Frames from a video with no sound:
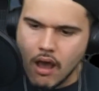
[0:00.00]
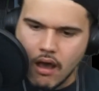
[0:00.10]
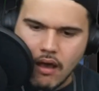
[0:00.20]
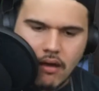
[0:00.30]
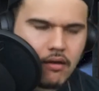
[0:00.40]

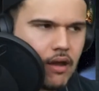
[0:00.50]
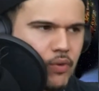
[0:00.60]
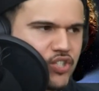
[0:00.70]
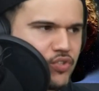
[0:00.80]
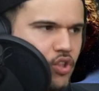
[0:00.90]
I
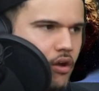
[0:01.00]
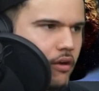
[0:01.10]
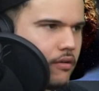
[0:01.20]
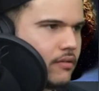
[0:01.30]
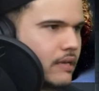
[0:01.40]
wish it was
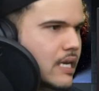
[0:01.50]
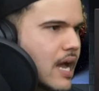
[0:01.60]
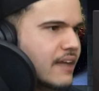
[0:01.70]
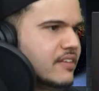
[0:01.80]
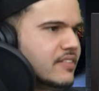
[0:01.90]
longer.
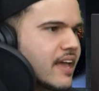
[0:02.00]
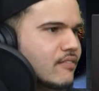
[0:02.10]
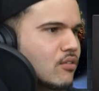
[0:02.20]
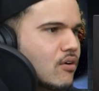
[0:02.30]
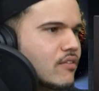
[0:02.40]
I think they
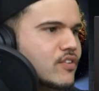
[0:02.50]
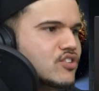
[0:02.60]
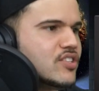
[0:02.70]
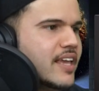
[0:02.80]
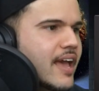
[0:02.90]
have a longer
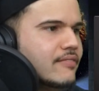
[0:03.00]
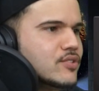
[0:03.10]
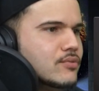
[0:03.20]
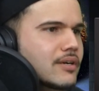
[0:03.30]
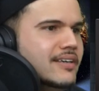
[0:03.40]
version. They have to.